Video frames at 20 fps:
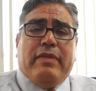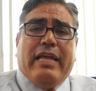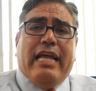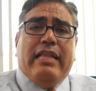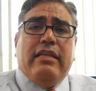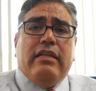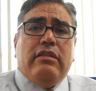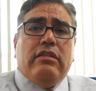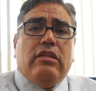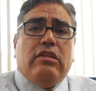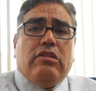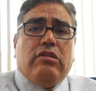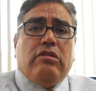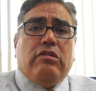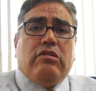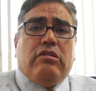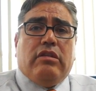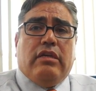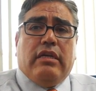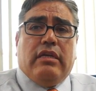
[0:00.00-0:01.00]
And then the
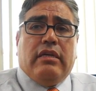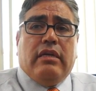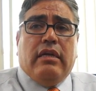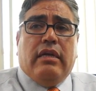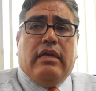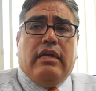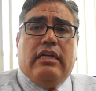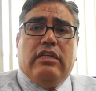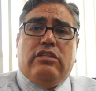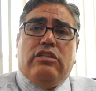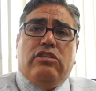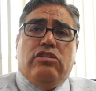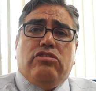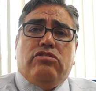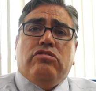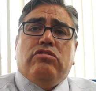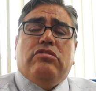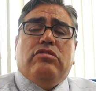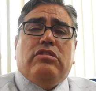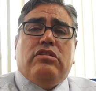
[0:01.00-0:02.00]
third thing is
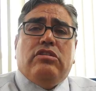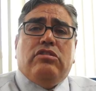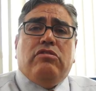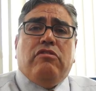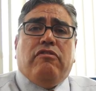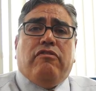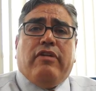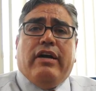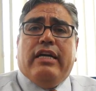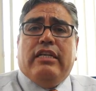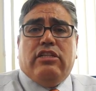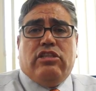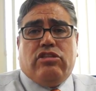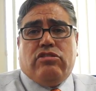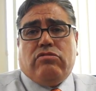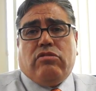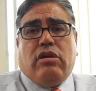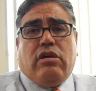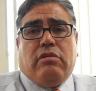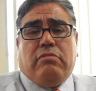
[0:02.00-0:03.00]
ensure that you find
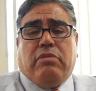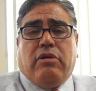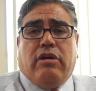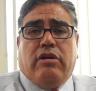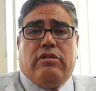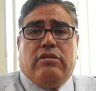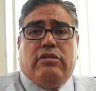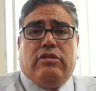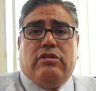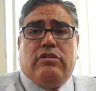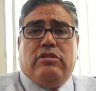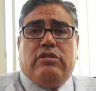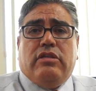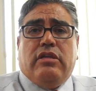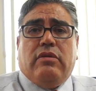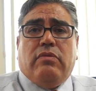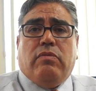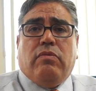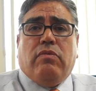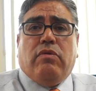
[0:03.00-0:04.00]
strong partners
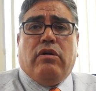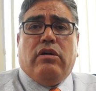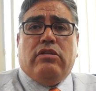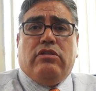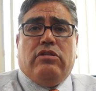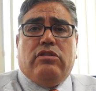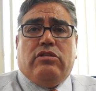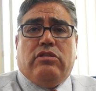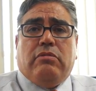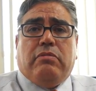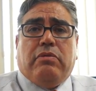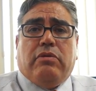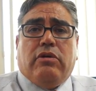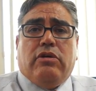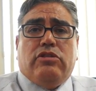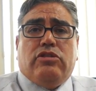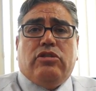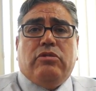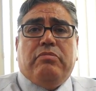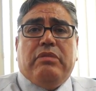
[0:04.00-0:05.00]
that want to
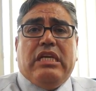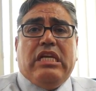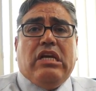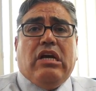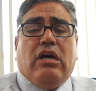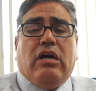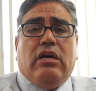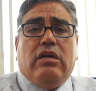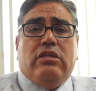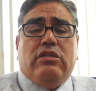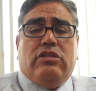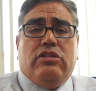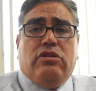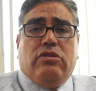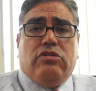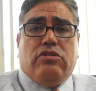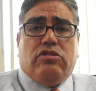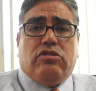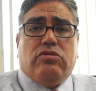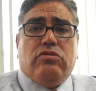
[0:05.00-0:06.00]
support you beyond
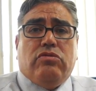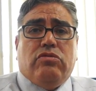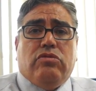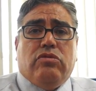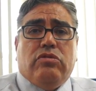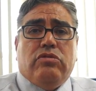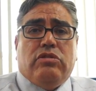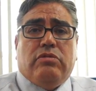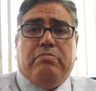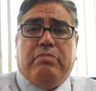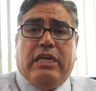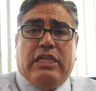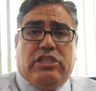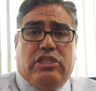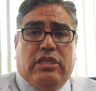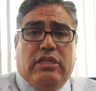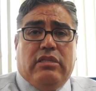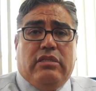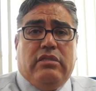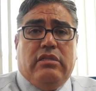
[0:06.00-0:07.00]
your school's
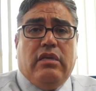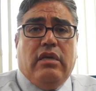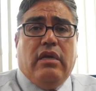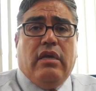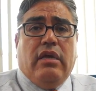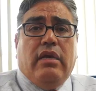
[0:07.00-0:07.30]
budgets.